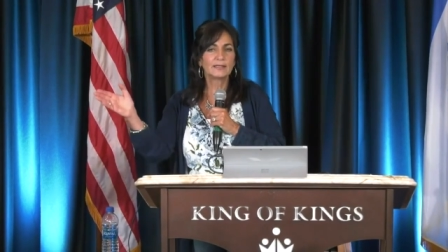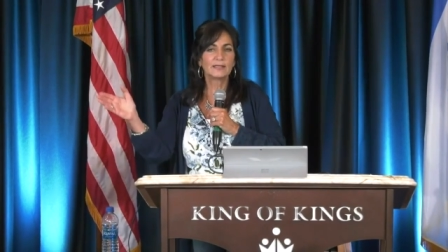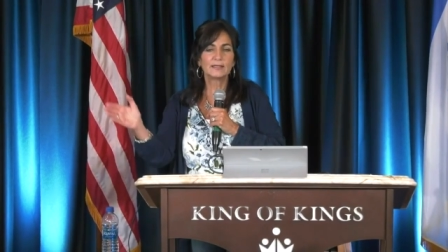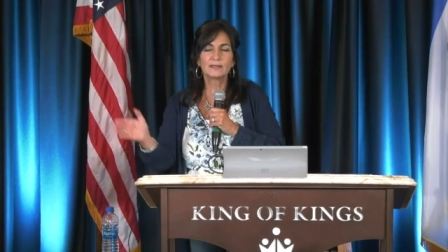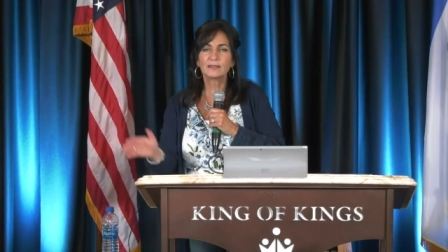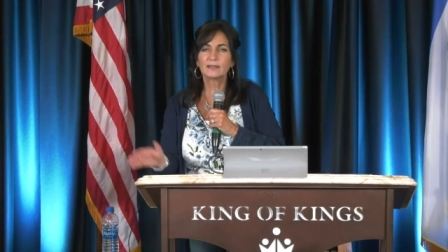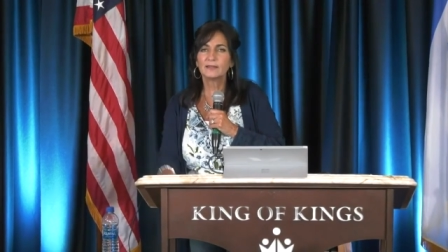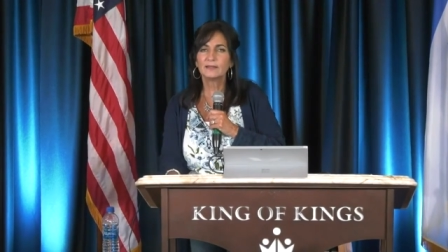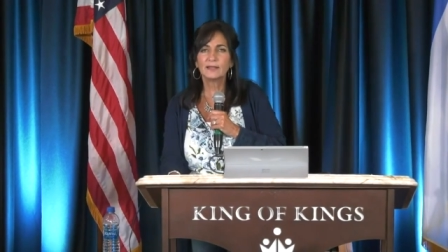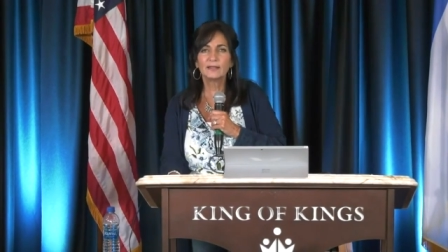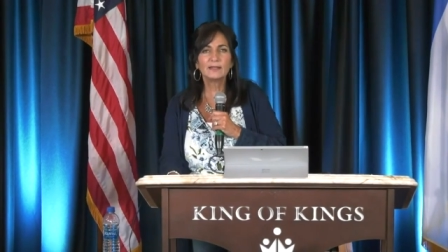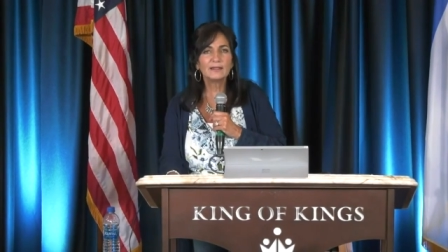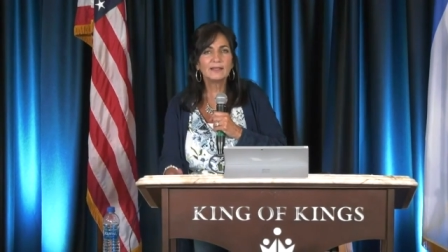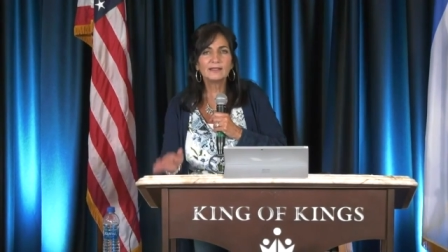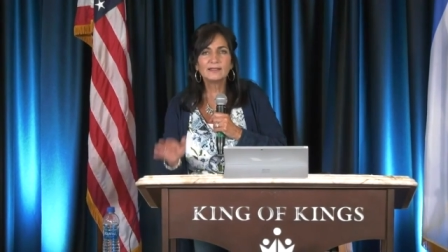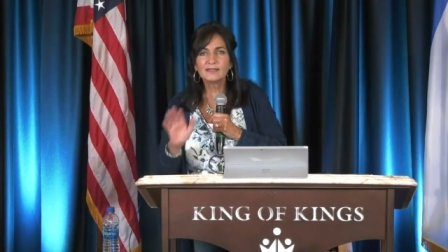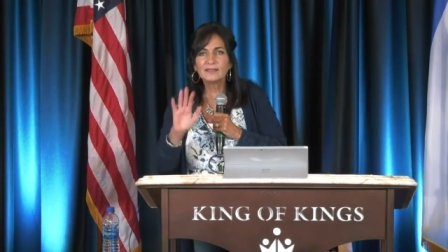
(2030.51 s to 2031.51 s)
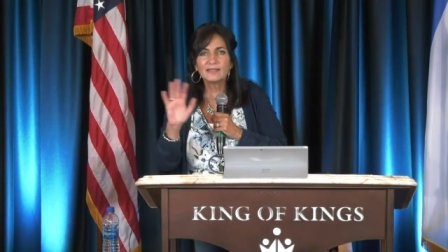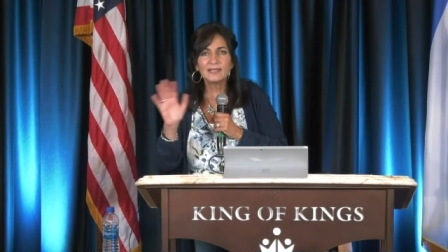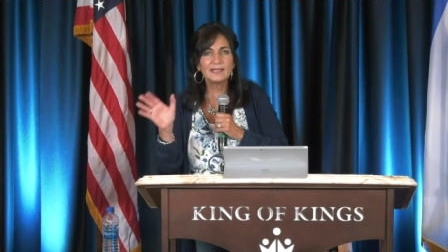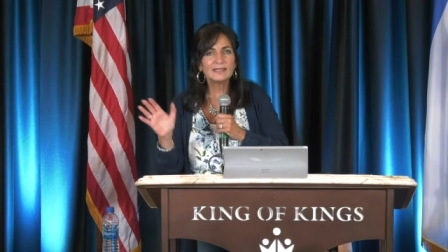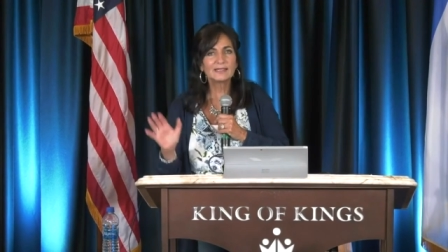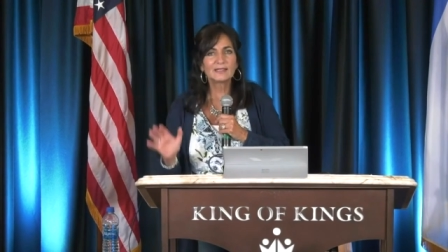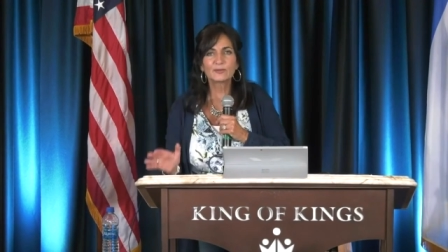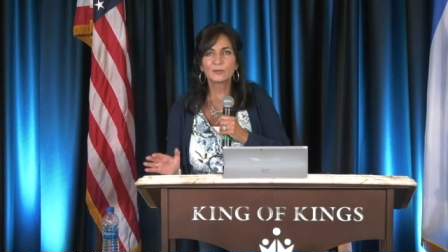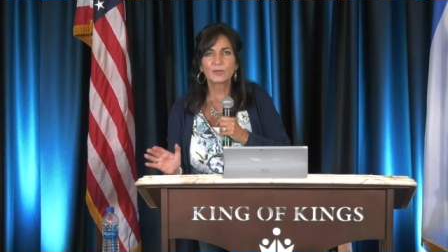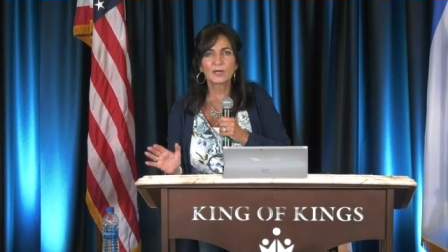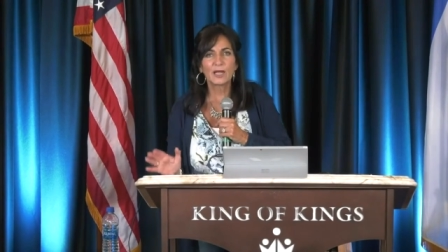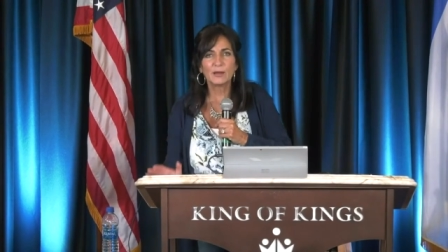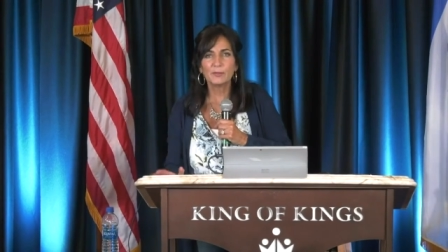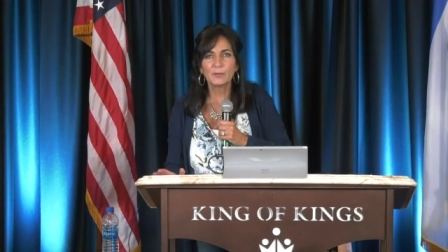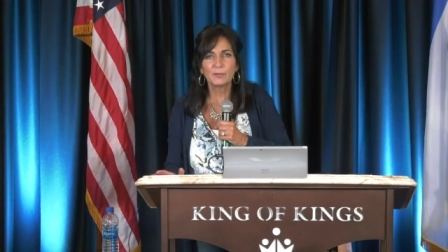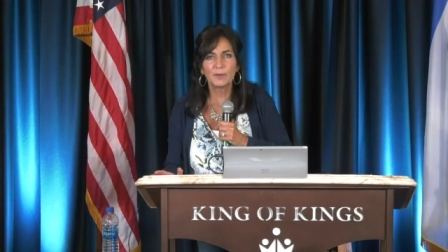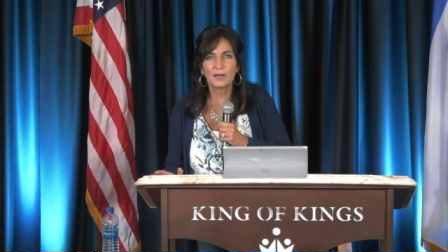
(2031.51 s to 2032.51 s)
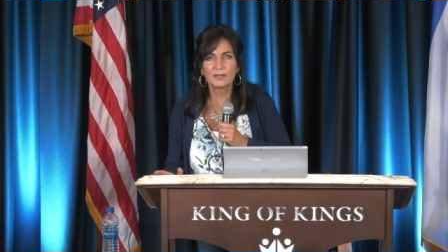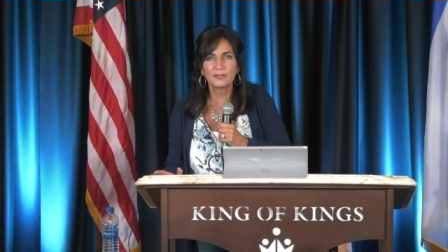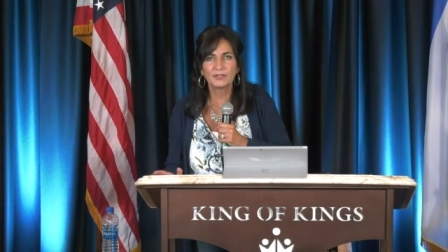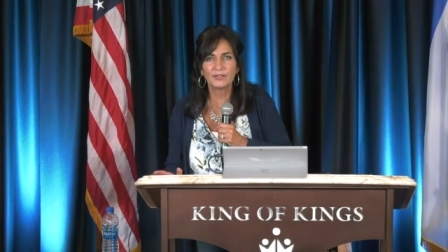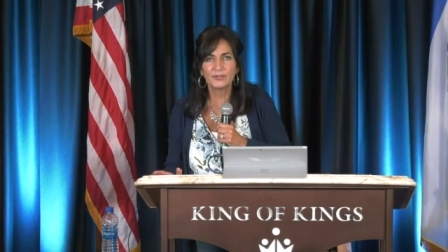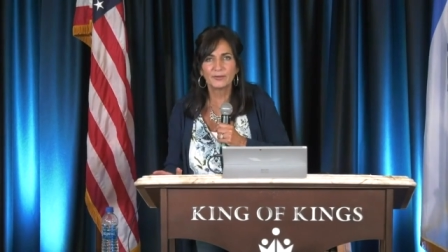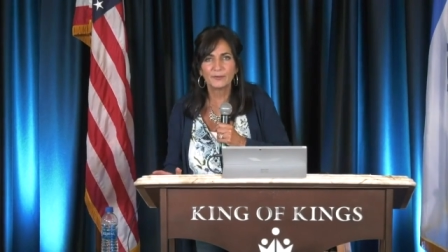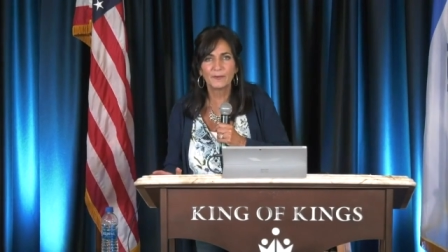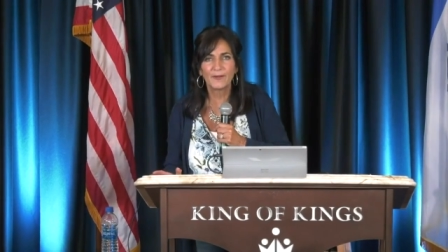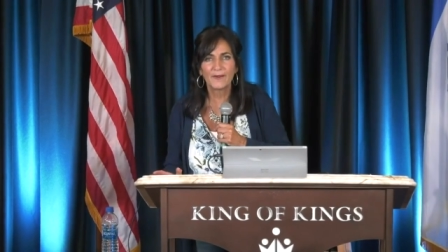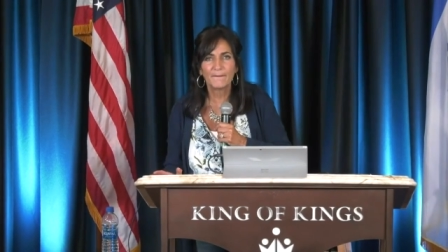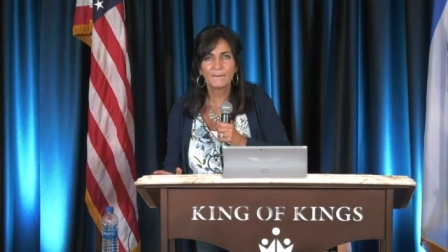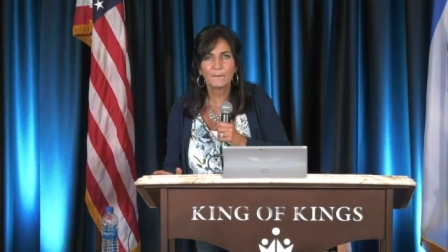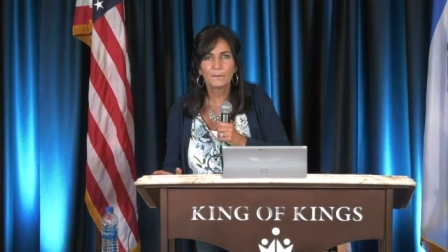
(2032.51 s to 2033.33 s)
he says, none of these diseases will come upon you.